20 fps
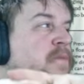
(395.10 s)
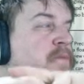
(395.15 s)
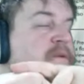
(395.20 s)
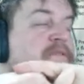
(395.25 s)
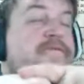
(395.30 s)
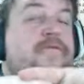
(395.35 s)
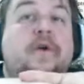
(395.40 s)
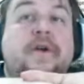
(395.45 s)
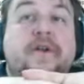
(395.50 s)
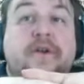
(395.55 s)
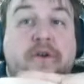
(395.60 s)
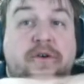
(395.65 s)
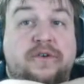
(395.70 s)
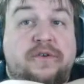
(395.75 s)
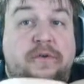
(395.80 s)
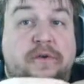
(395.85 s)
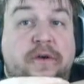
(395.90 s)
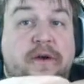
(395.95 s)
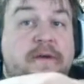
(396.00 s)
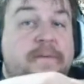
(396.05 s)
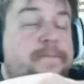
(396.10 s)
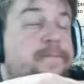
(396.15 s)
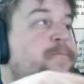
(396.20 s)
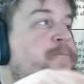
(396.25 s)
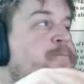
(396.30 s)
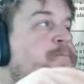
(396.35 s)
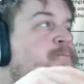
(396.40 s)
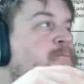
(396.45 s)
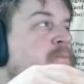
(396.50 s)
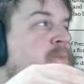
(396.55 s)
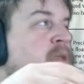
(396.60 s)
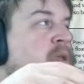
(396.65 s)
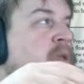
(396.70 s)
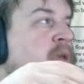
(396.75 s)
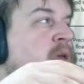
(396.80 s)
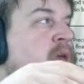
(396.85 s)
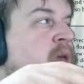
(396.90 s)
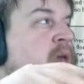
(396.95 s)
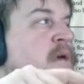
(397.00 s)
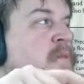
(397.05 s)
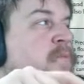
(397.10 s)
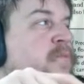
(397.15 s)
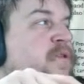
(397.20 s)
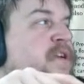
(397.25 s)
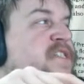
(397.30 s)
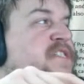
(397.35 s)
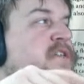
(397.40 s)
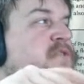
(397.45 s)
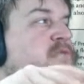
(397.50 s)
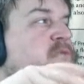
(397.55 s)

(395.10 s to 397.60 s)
before your tour. Precinct